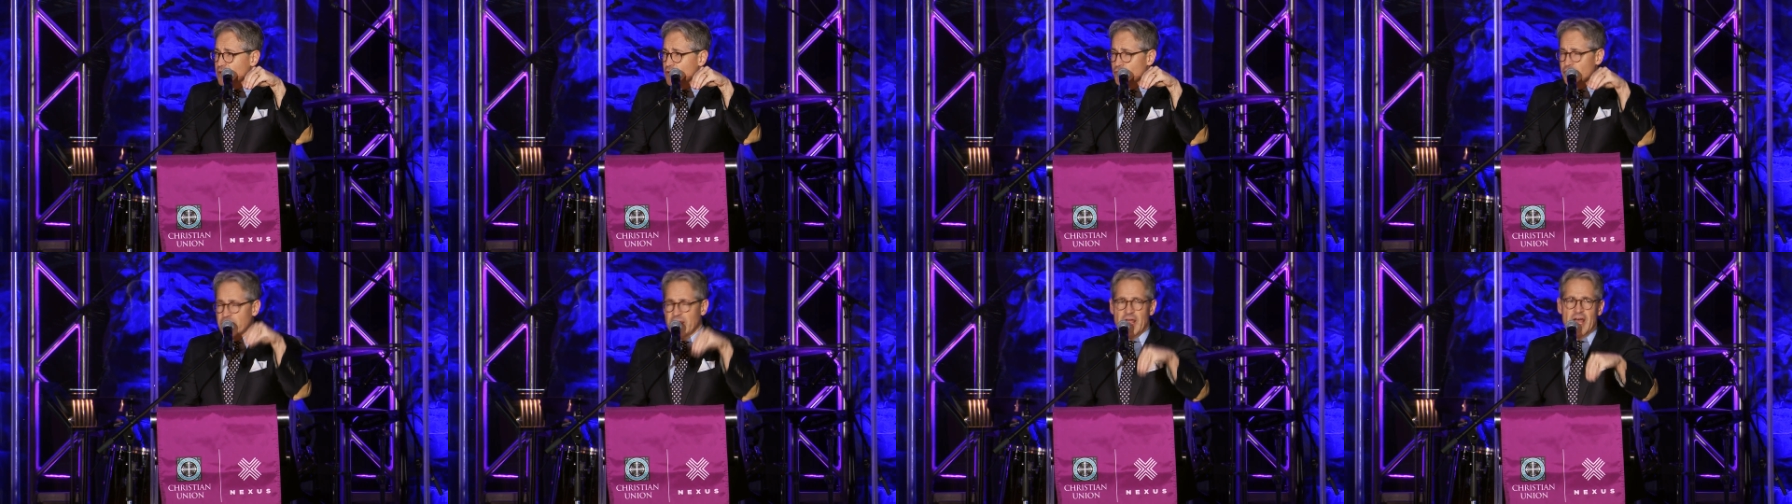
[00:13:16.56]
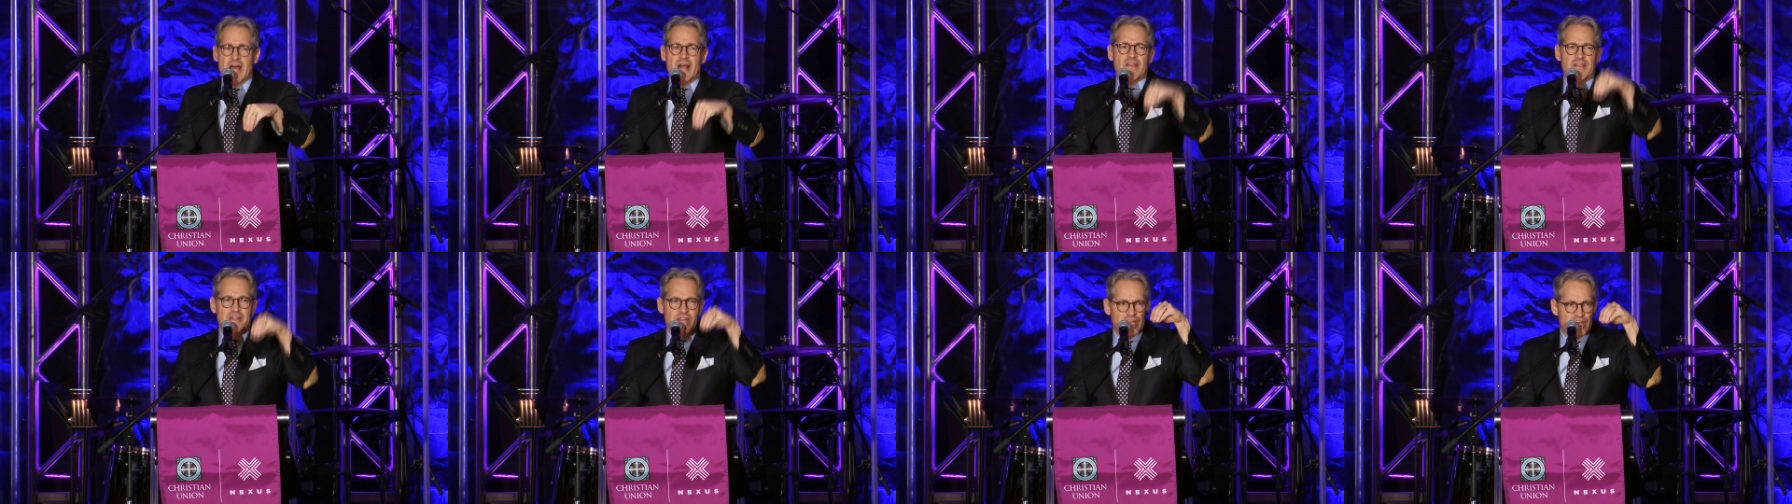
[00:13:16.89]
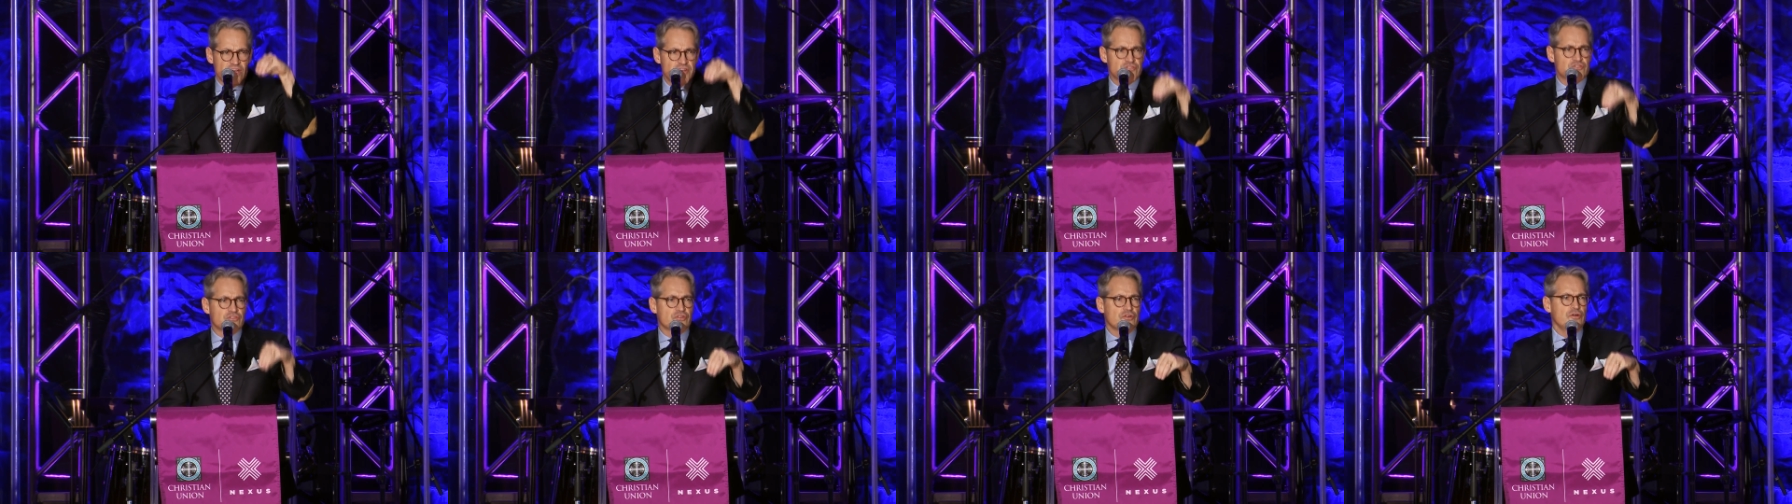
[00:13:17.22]
reality
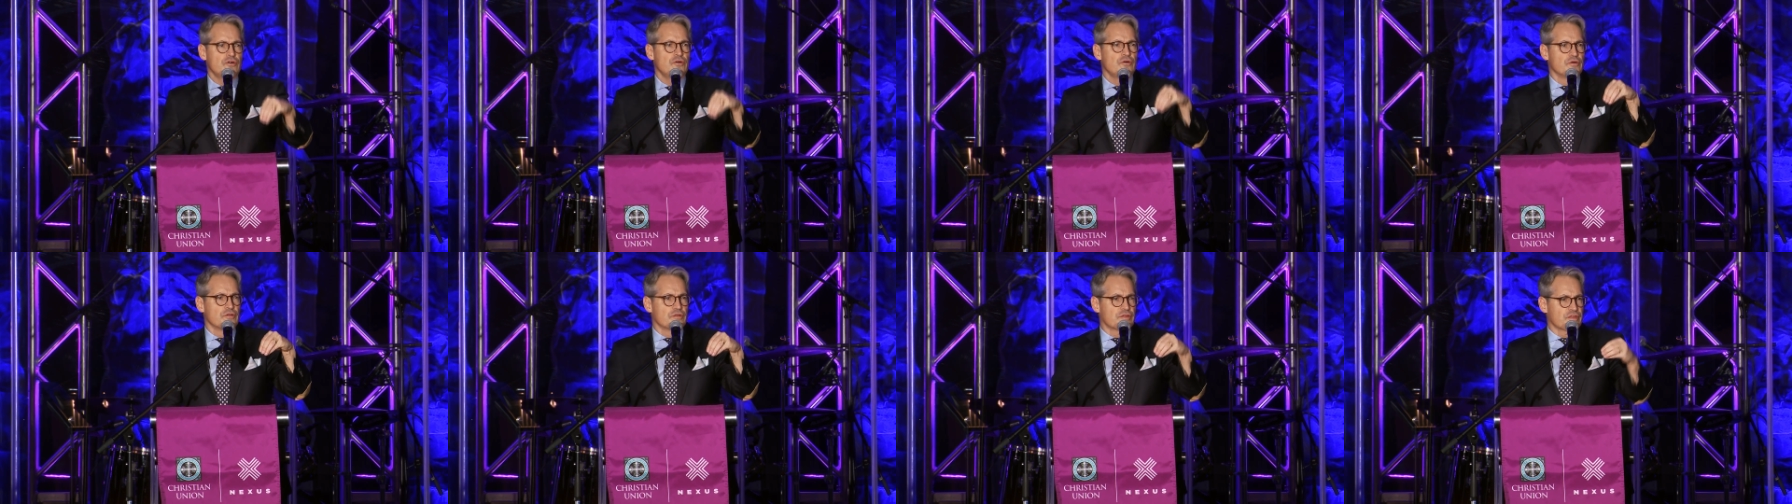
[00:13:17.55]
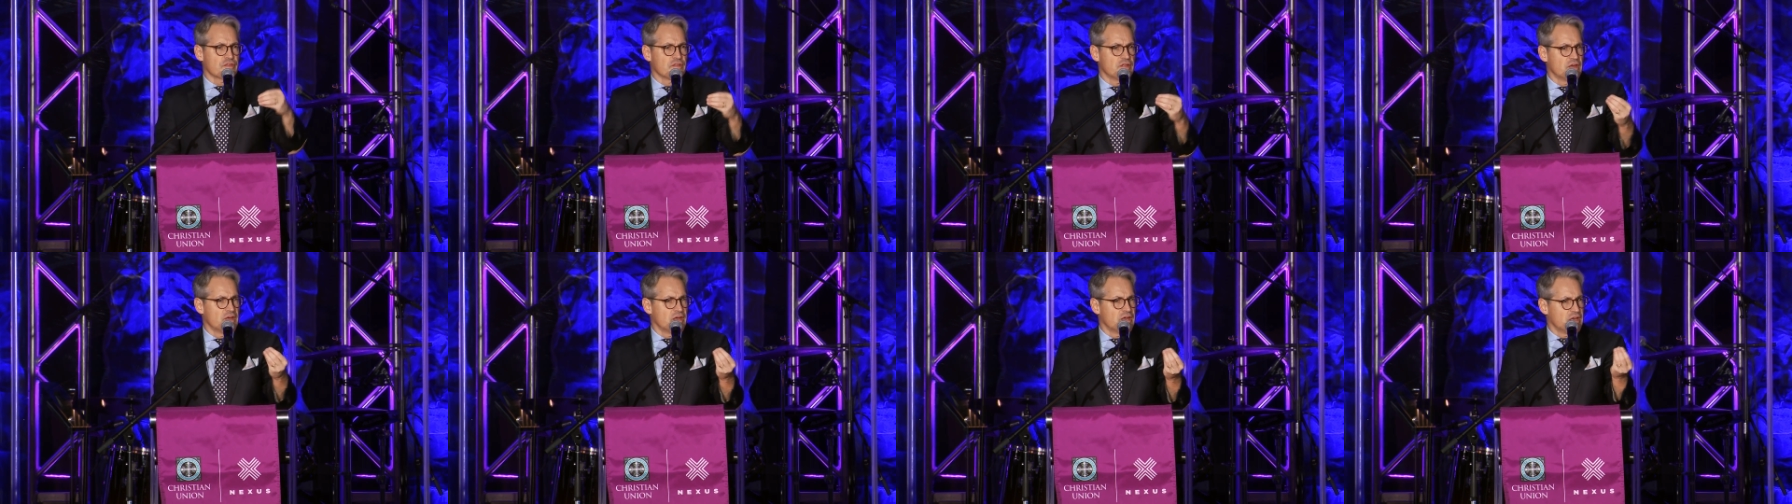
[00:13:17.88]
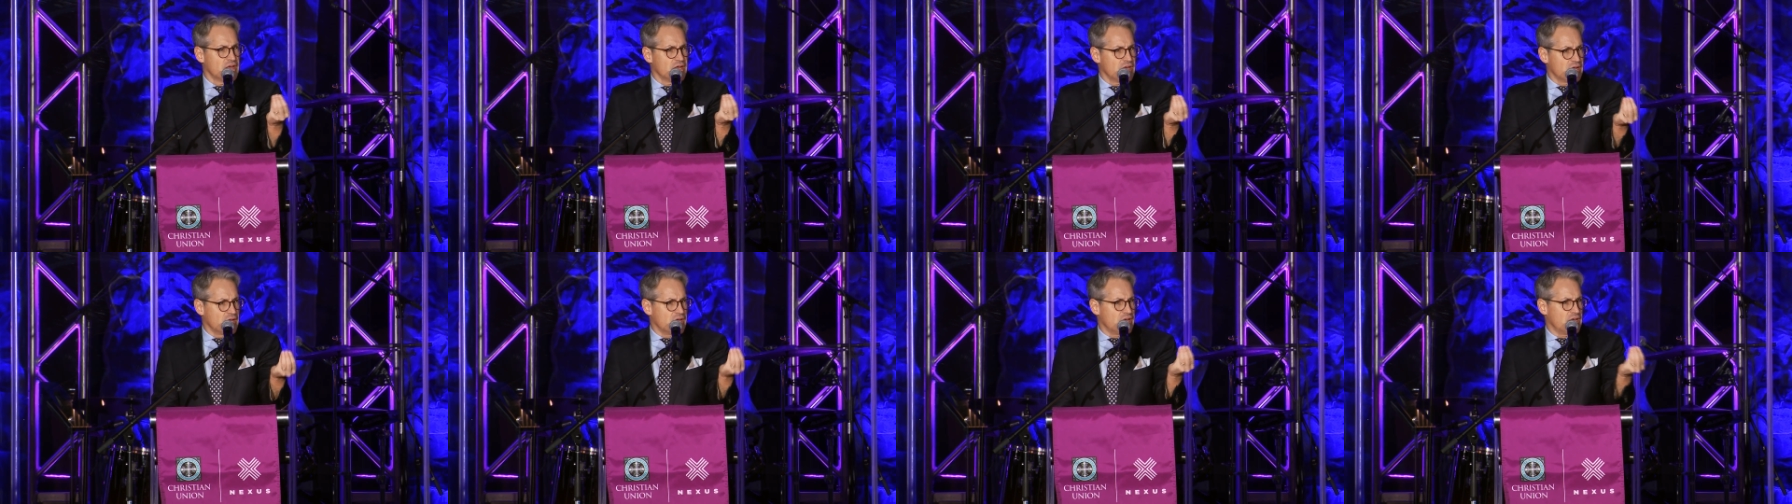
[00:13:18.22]
and truth,
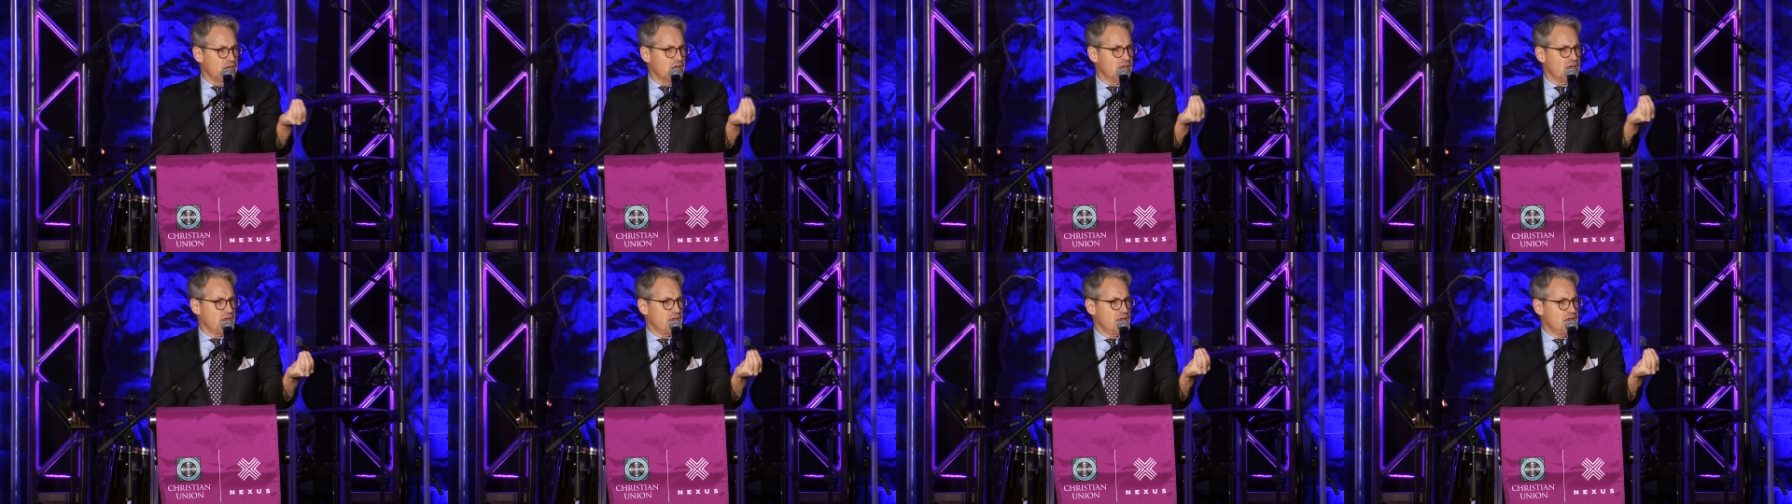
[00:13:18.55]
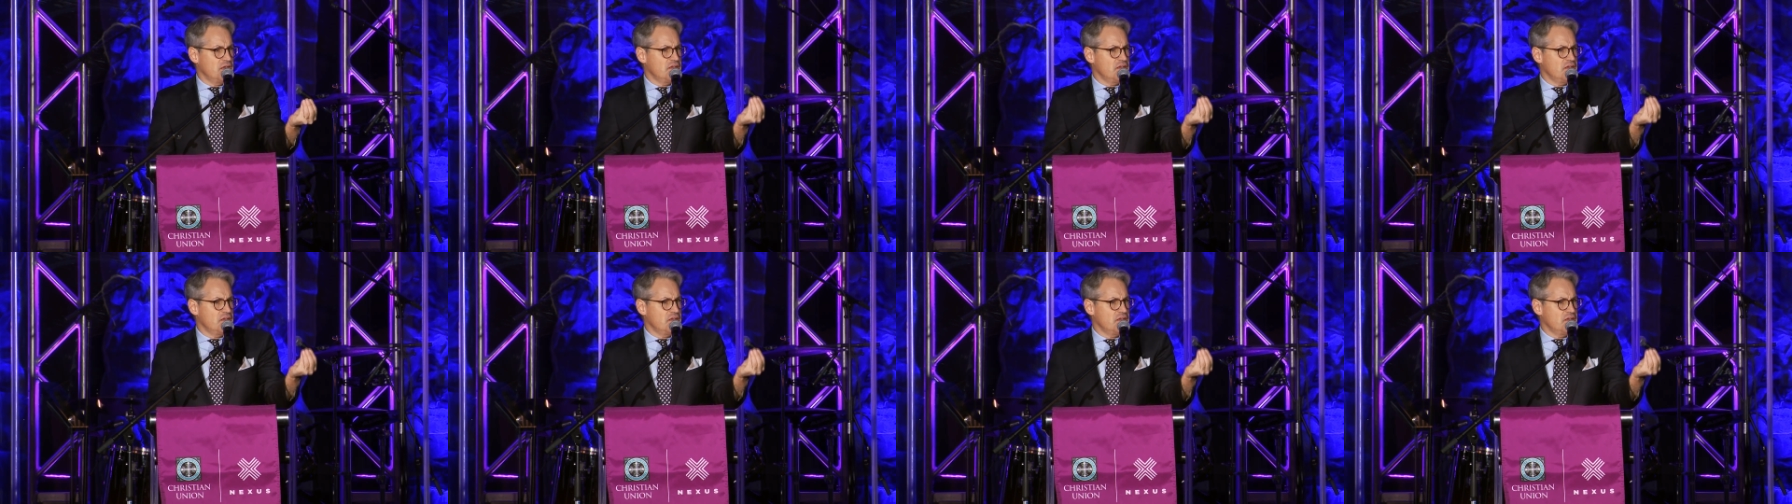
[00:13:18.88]
it